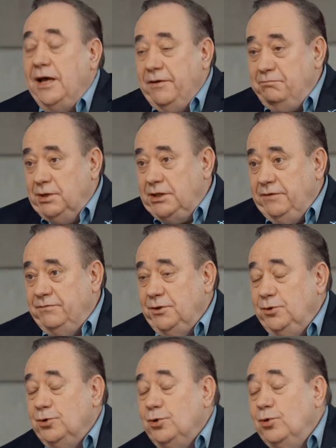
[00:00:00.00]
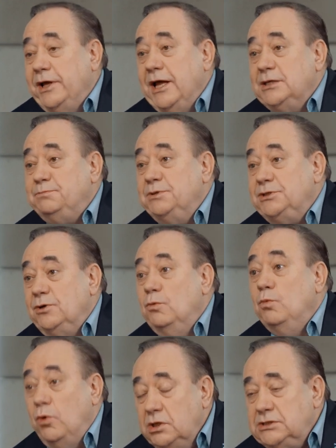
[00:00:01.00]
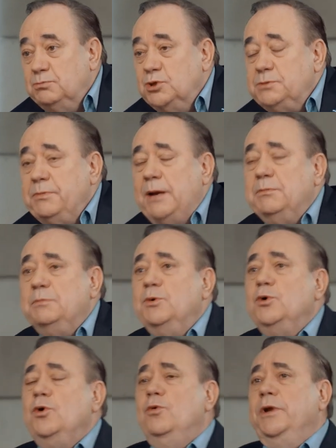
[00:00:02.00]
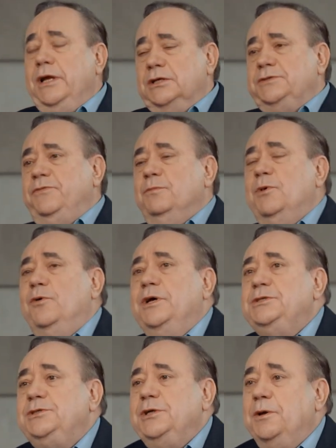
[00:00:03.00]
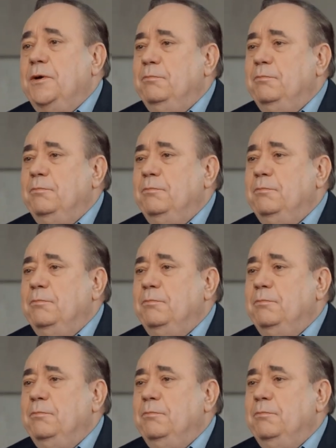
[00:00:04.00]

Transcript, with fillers: I believe that your goal against Brazil was the most memorable goal in English football history.